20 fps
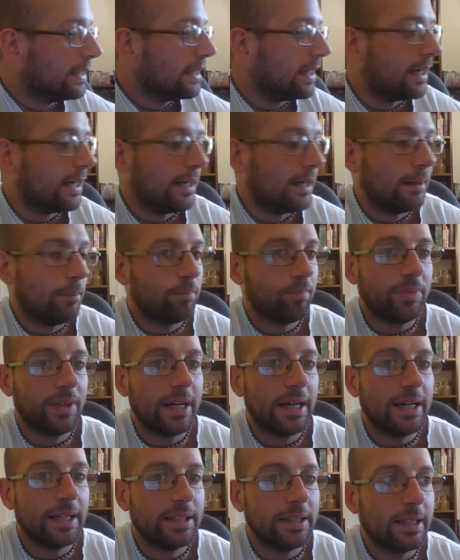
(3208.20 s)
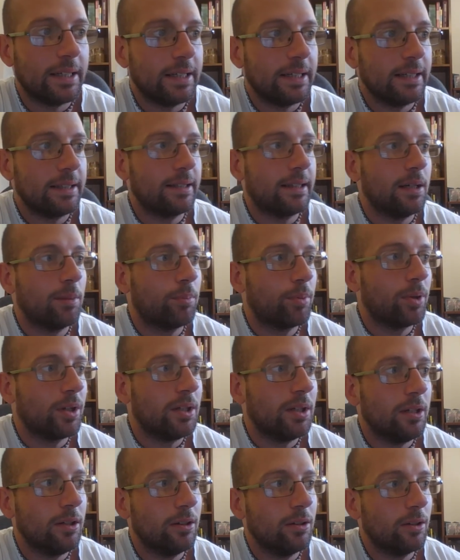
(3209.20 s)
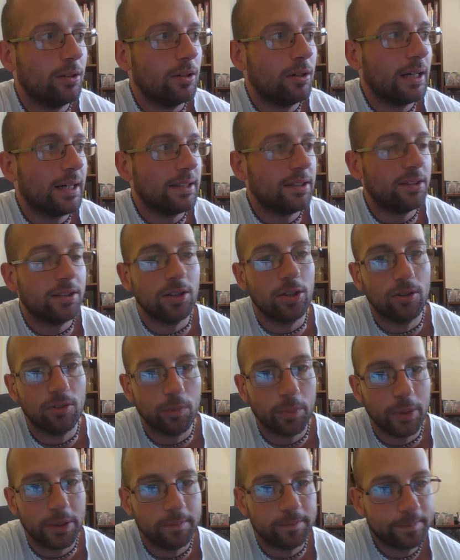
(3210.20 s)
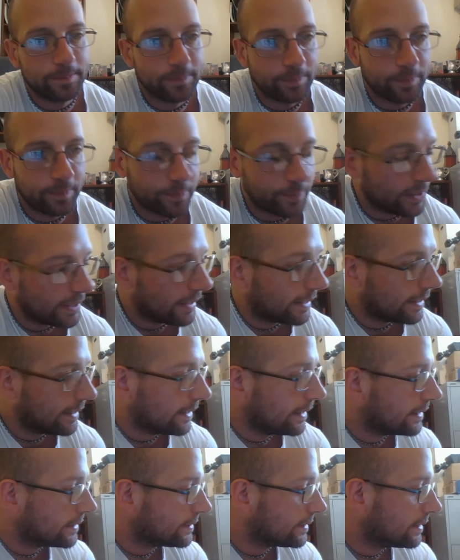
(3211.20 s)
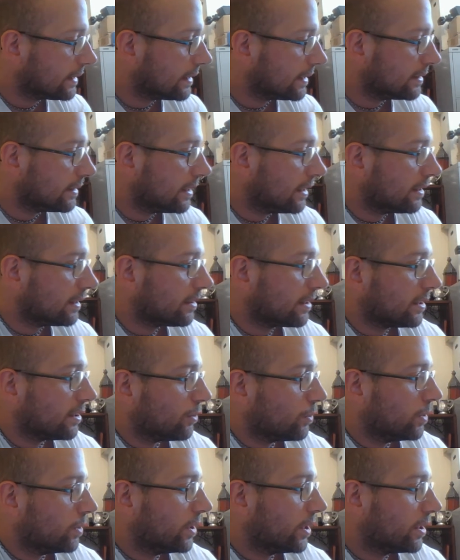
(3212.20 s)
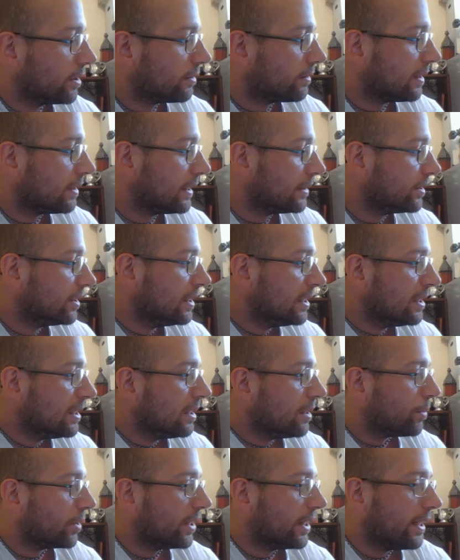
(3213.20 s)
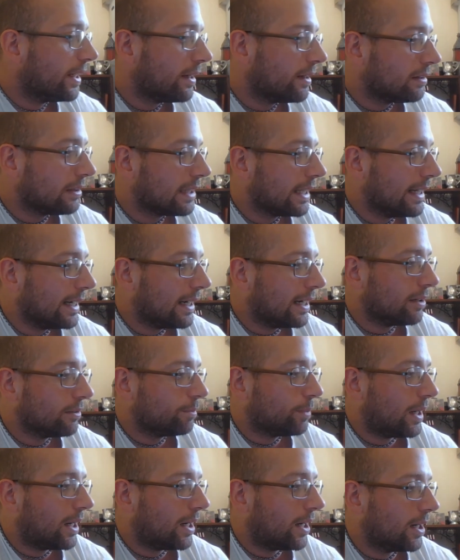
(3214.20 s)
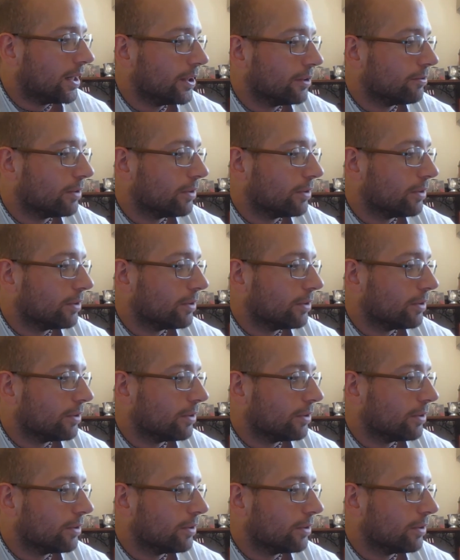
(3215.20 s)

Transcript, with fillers: and they're pretty anti-government, yeah, and they're kind of working around, but they are part of the